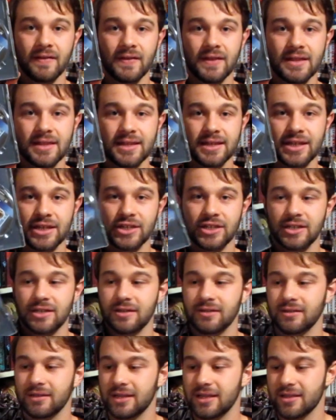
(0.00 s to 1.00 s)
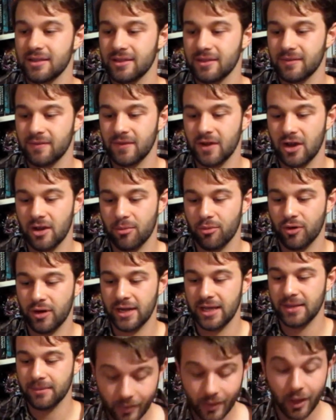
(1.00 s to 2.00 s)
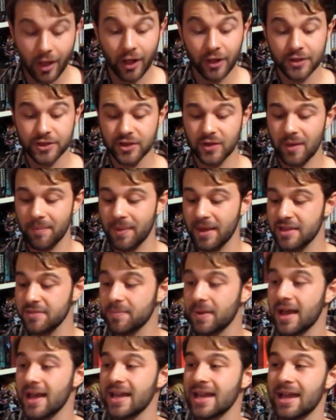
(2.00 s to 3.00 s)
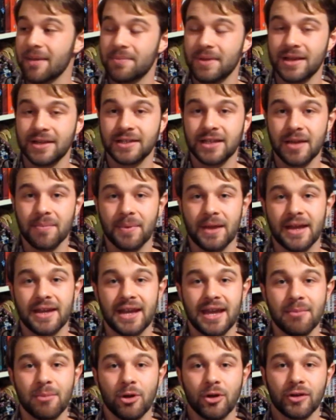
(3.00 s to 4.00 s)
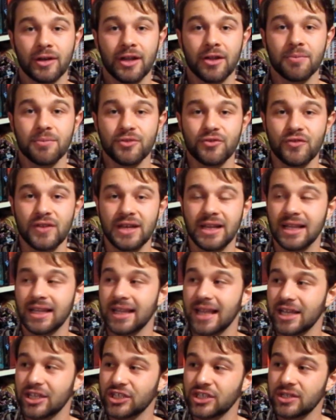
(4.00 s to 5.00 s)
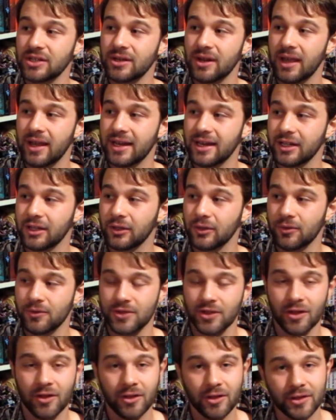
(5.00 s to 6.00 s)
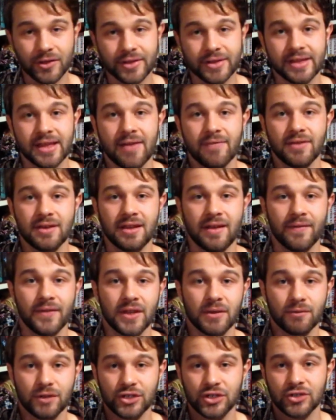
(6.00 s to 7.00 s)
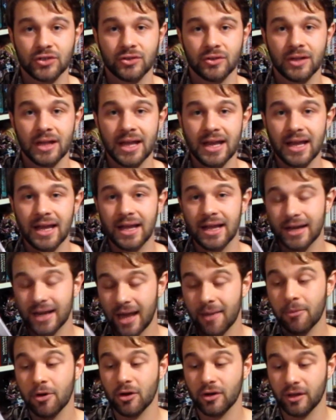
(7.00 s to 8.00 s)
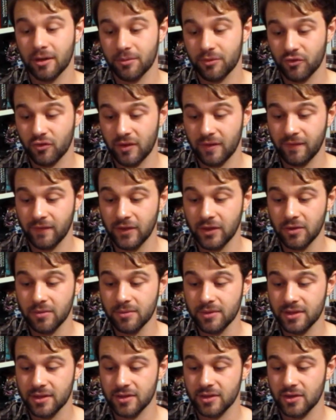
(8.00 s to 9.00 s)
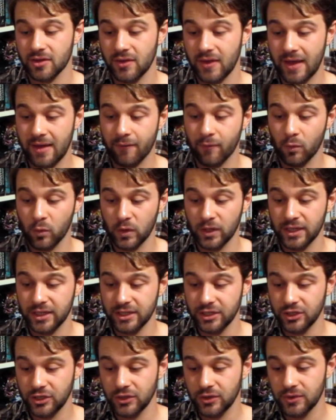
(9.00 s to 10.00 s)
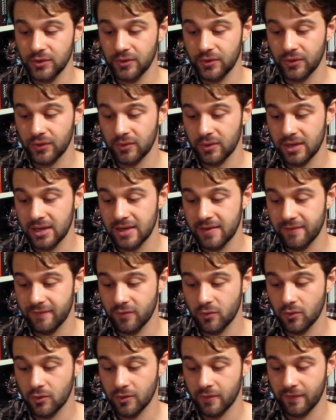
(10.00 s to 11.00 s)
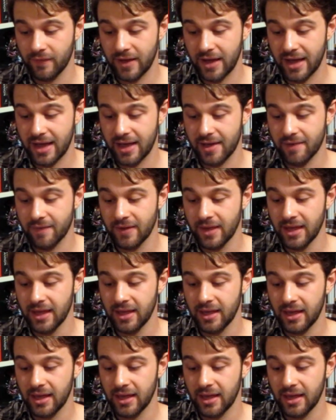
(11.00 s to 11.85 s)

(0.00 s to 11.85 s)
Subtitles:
this edition. It's very pretty. Also at Best Buy, I picked up a Nightmare on Elm Street collection. It includes all 7 of the original Nightmare on Elm Street films. So you have 1, 2, 3, 4, 5,